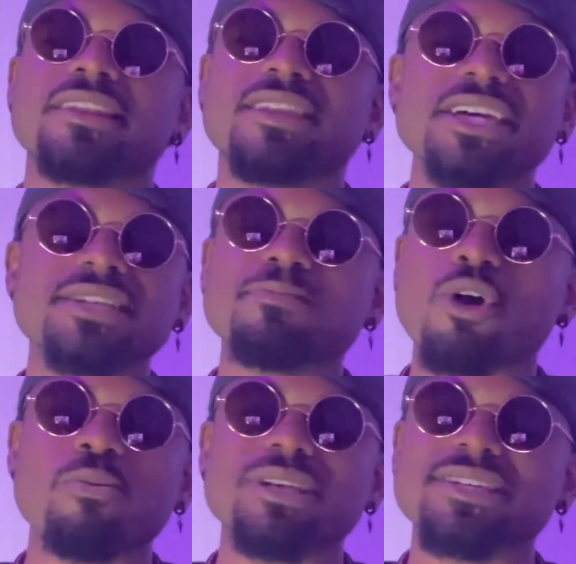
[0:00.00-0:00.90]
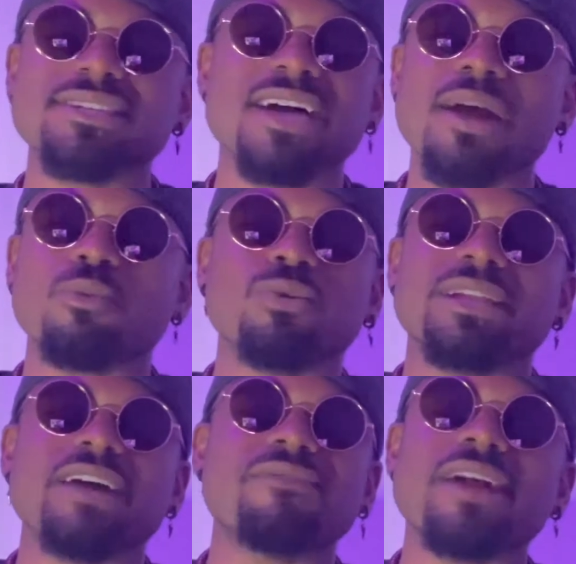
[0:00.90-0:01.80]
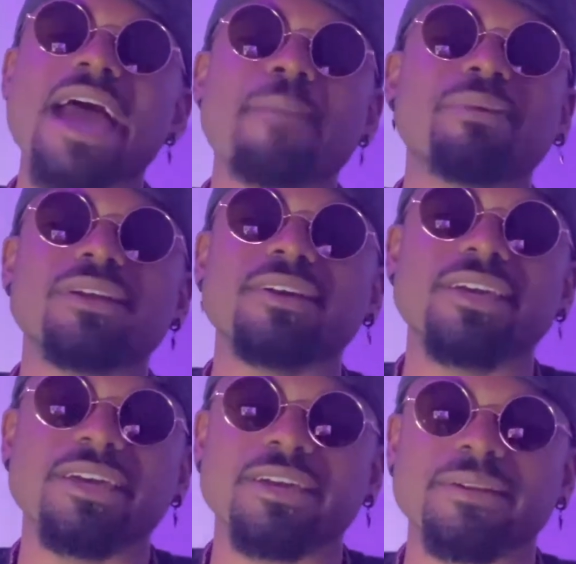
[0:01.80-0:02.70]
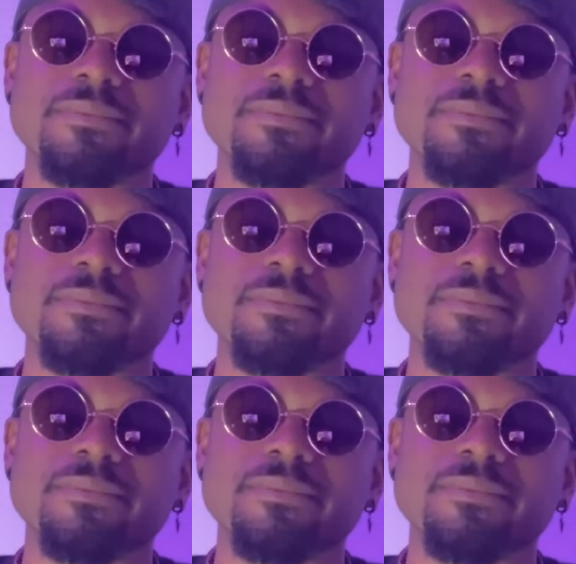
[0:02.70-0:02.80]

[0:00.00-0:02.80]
these moments in time will never happen again.